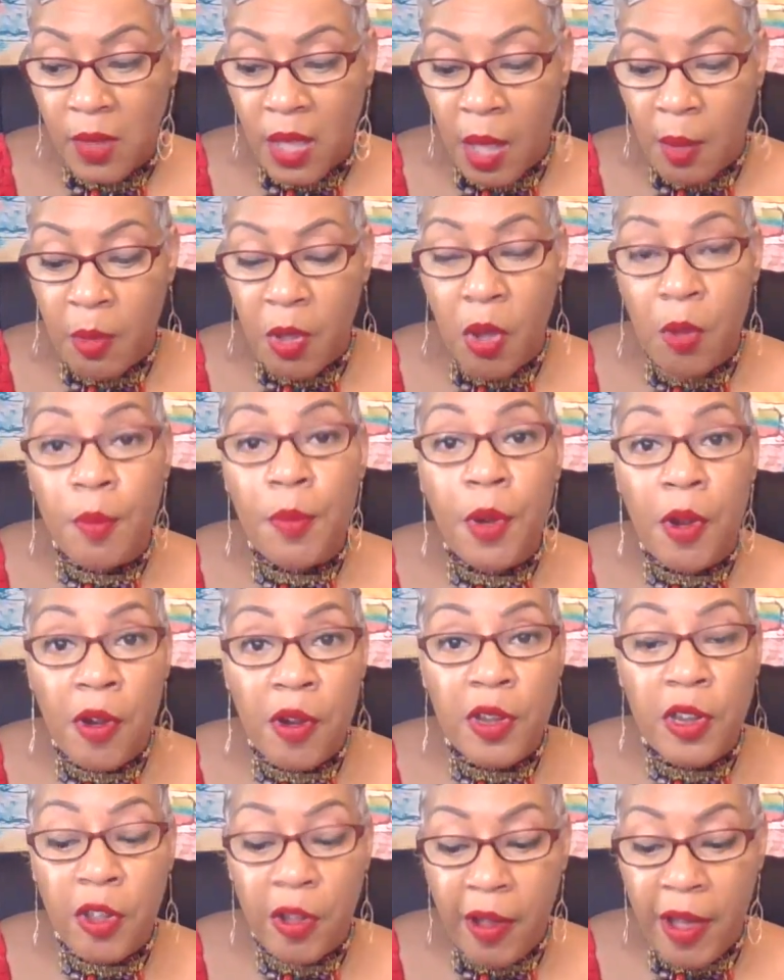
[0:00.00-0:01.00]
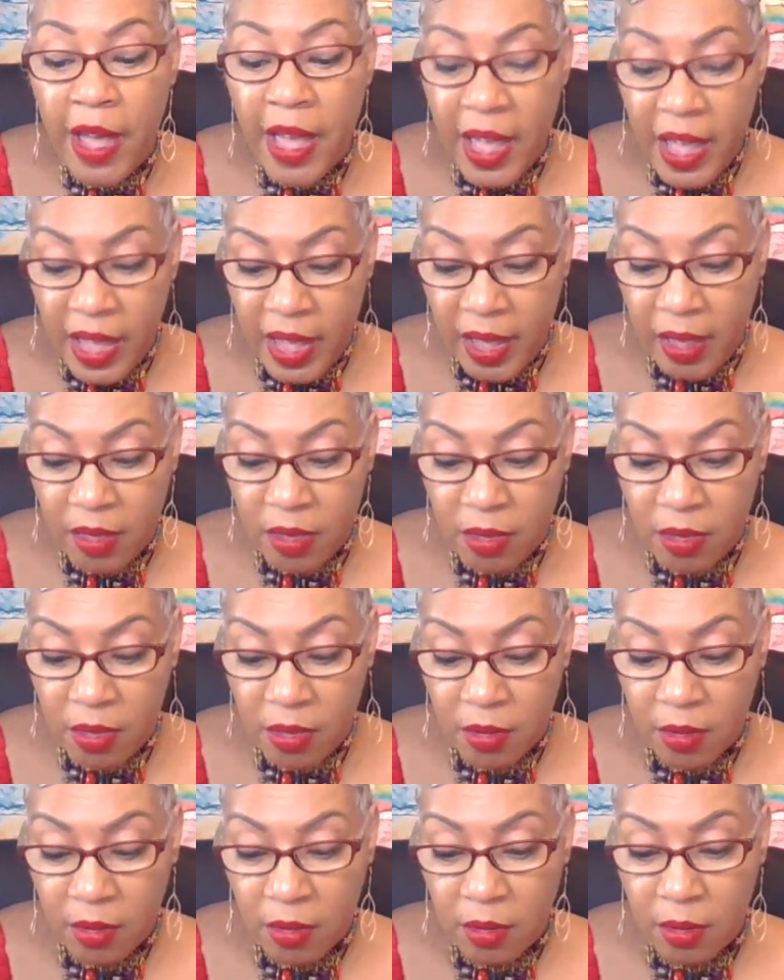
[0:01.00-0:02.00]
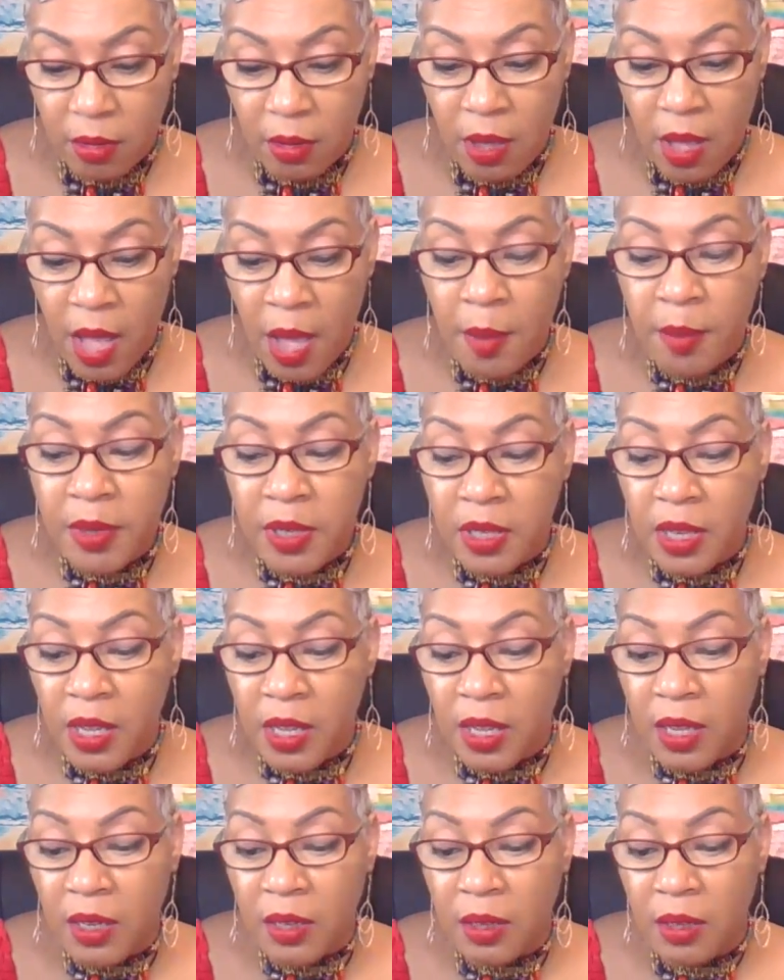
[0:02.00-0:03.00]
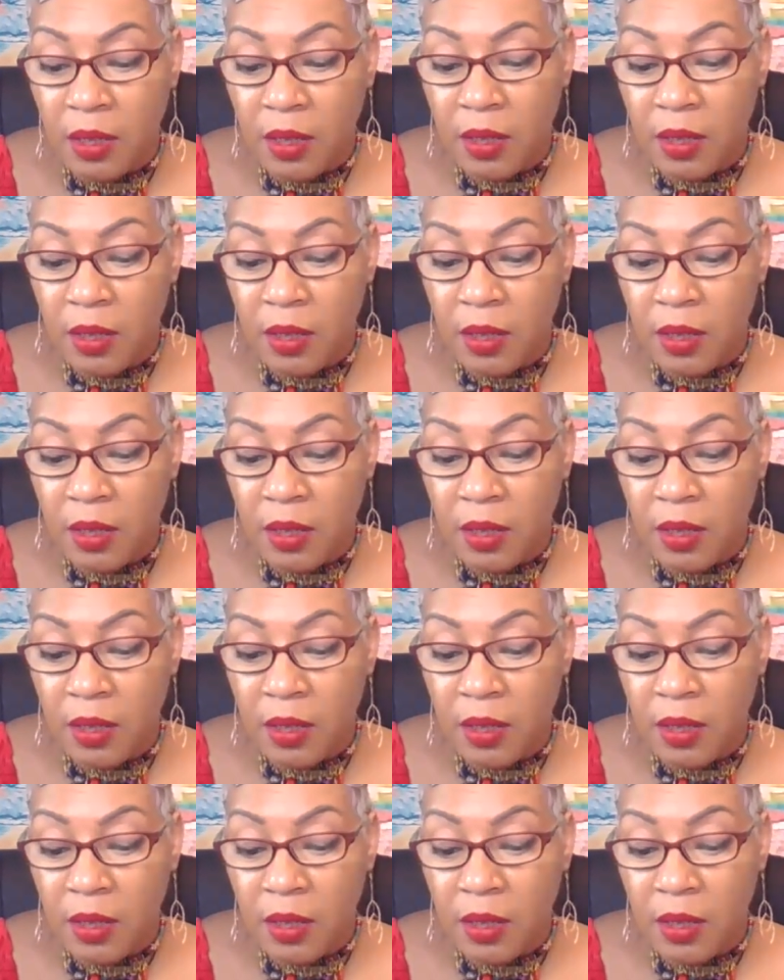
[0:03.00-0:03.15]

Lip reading: I'm gonna burn your ass, I'm done.